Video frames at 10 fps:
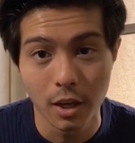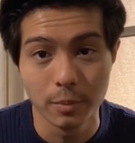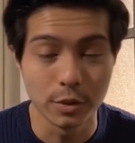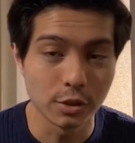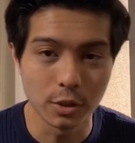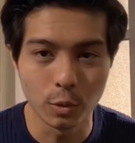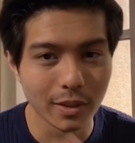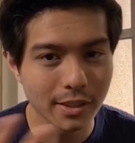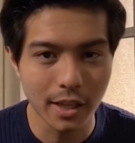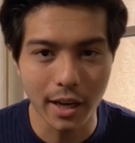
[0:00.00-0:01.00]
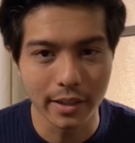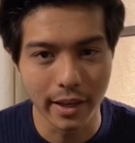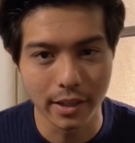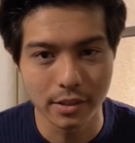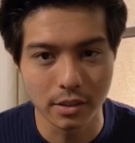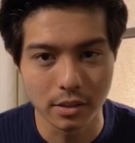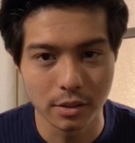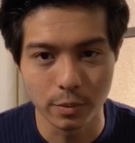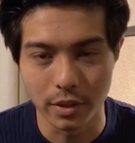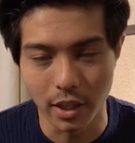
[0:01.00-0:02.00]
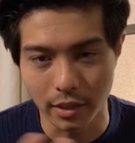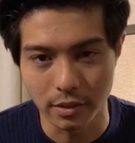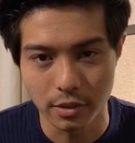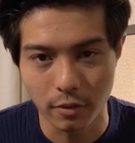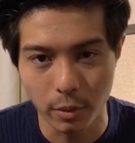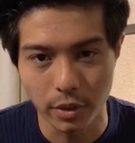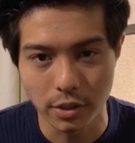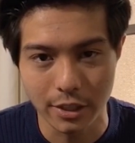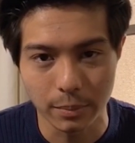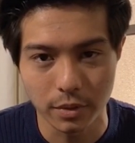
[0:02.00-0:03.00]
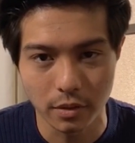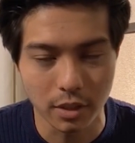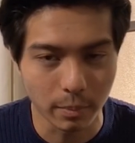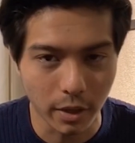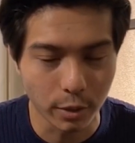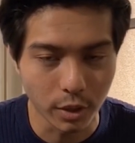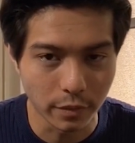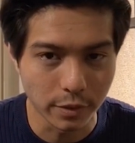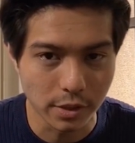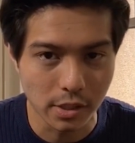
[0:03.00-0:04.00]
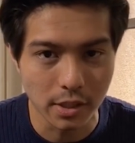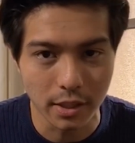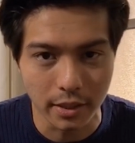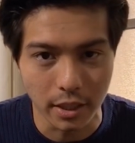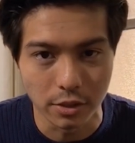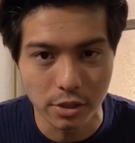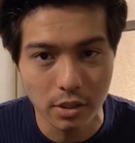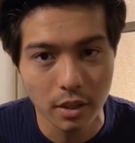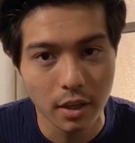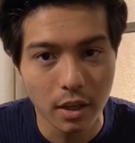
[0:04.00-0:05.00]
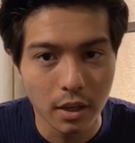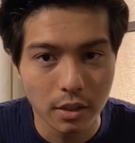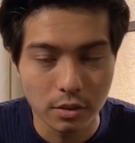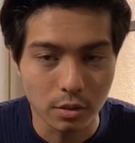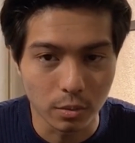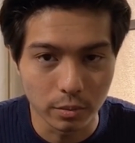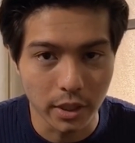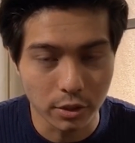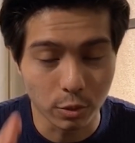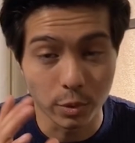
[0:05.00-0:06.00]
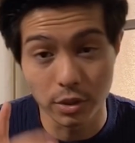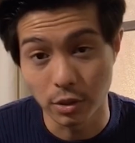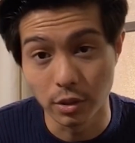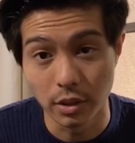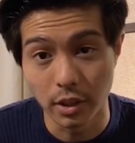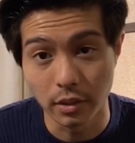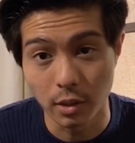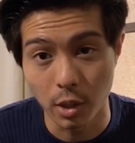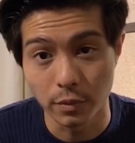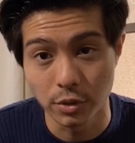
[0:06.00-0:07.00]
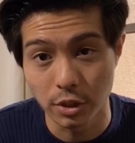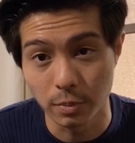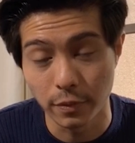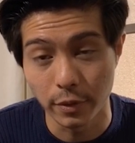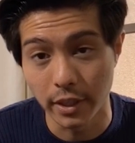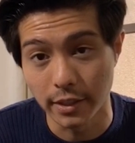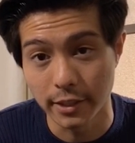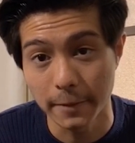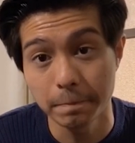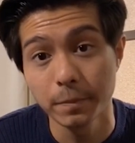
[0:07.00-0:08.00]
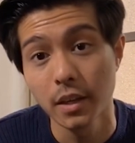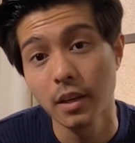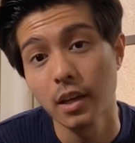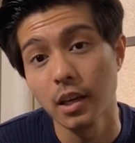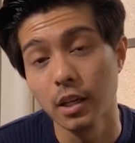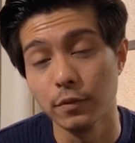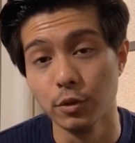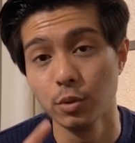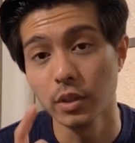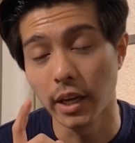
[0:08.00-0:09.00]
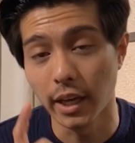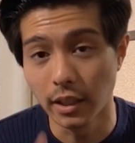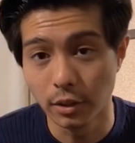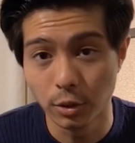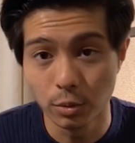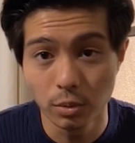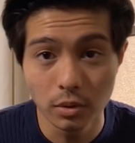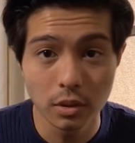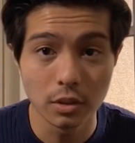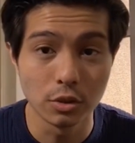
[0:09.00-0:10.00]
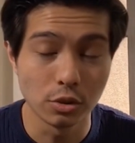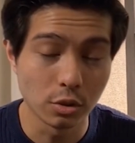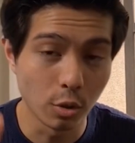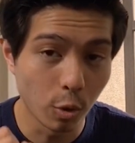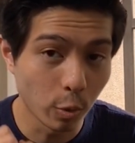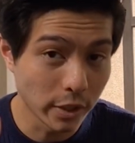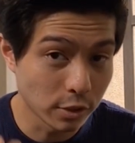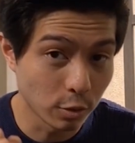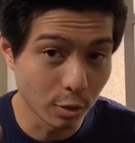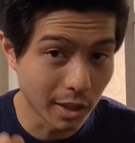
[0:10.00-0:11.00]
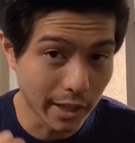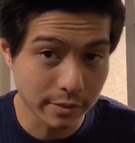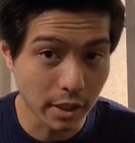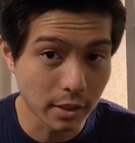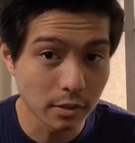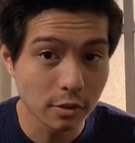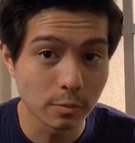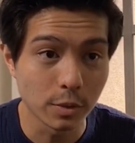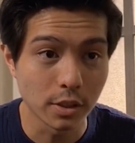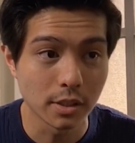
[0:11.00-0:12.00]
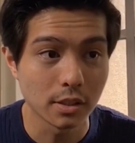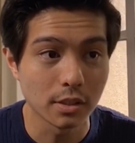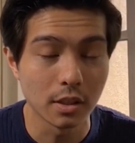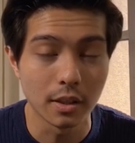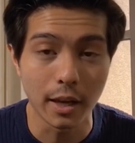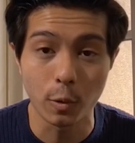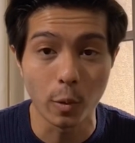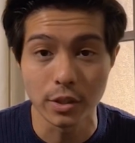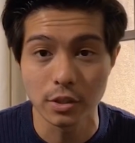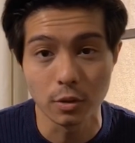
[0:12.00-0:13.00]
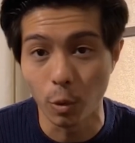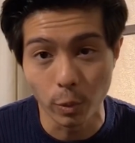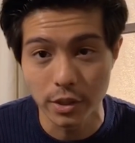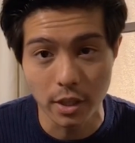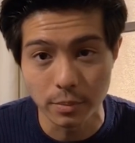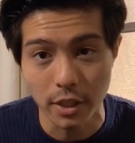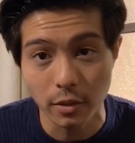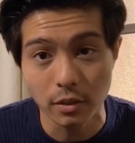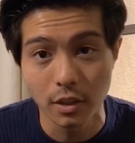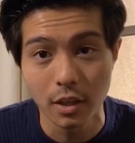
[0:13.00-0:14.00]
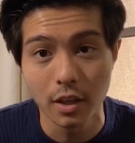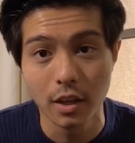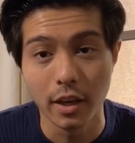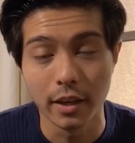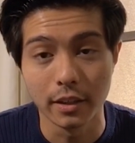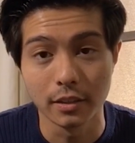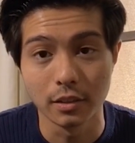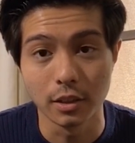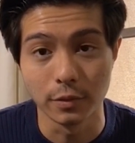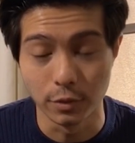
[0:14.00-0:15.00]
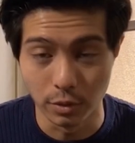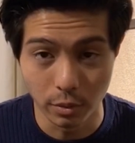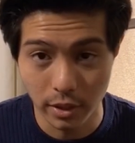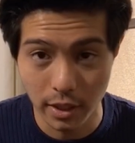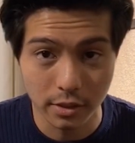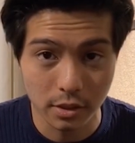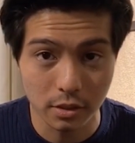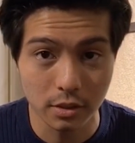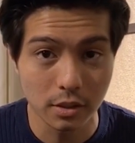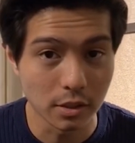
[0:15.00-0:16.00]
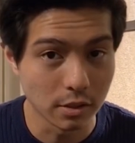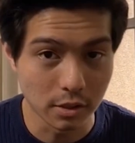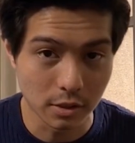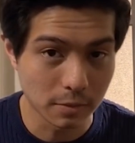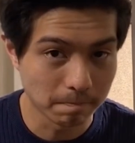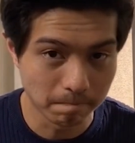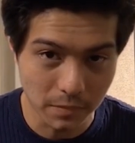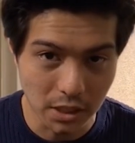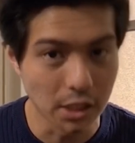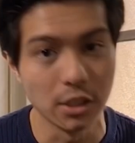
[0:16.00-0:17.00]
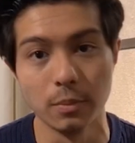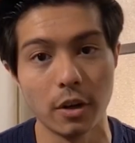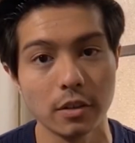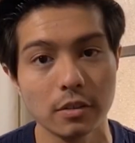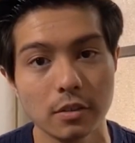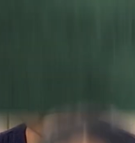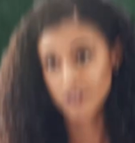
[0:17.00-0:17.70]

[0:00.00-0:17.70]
because you can always tie the answers with the surrounding chapters like biodiversity and energy. So that's always a good thing to cover just before the exam. If you're doing A2, you should always know your life cycles because that question always comes out. And if you know the answers, it's just easy marks.